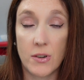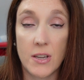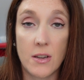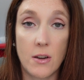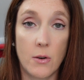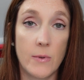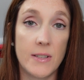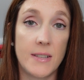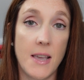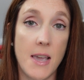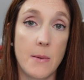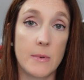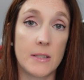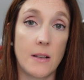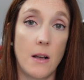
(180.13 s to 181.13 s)
can go into
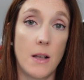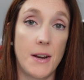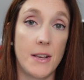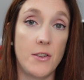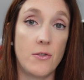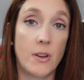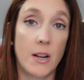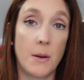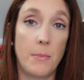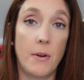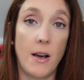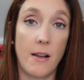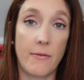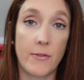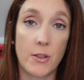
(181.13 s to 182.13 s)
Amazon and you can
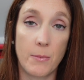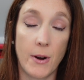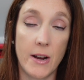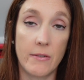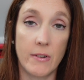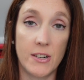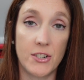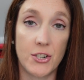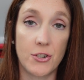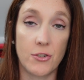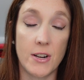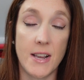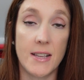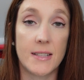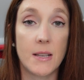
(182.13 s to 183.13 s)
apply for the brand
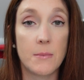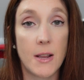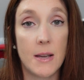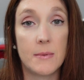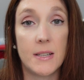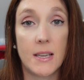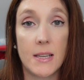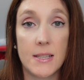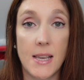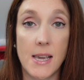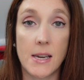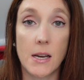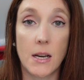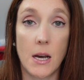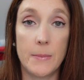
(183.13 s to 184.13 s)
registry. And sometimes it can
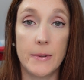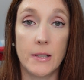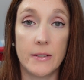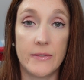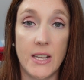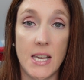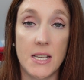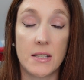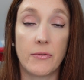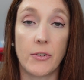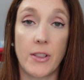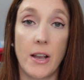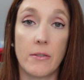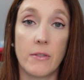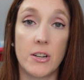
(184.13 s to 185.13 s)
take a couple of days for
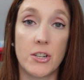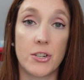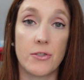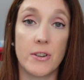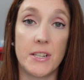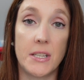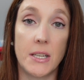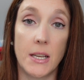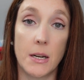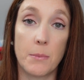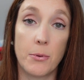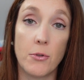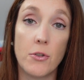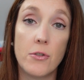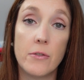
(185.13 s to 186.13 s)
that registry to get
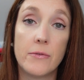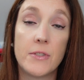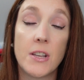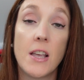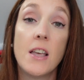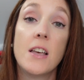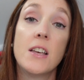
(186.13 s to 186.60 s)
approved.